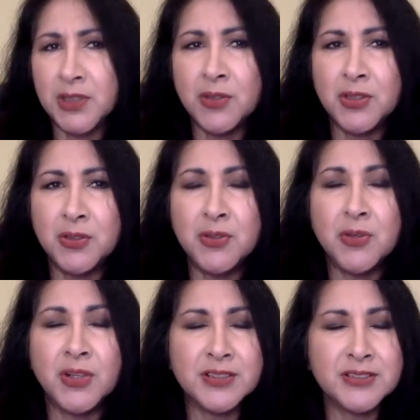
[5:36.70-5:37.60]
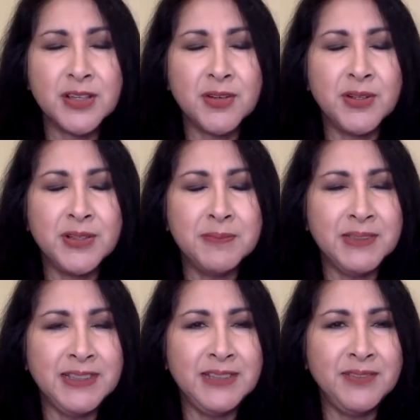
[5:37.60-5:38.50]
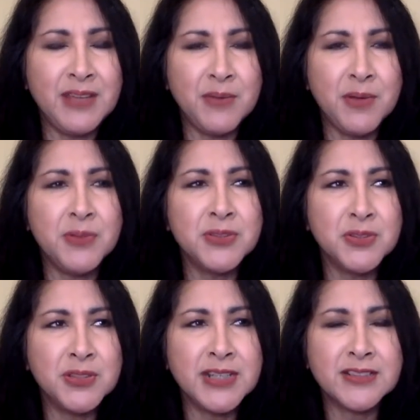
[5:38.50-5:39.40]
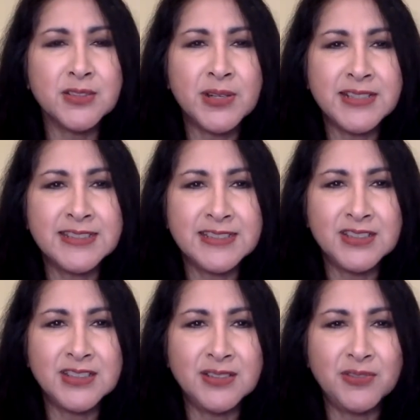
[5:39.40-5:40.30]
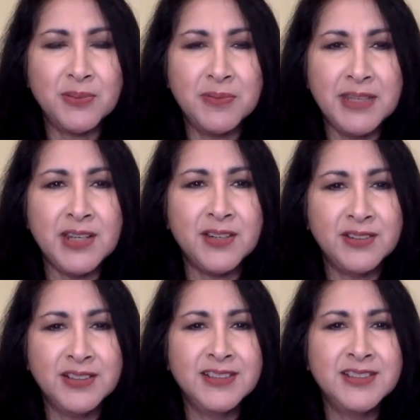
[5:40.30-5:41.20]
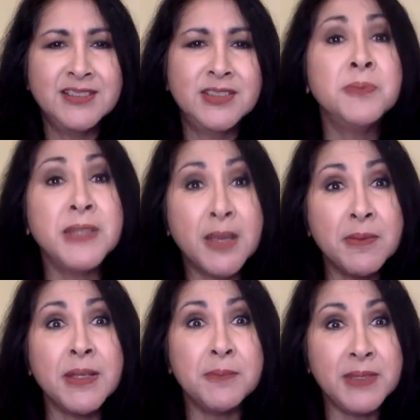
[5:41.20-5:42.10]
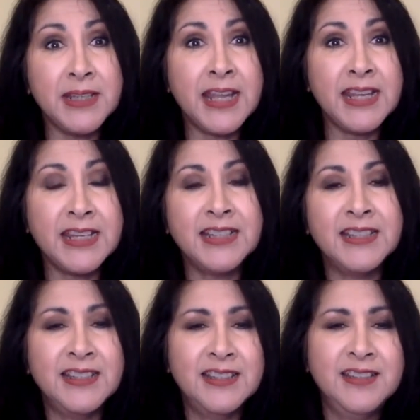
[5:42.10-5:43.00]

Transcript: well, you're in New York, so I believe that what was your next transition from there to becoming a PA?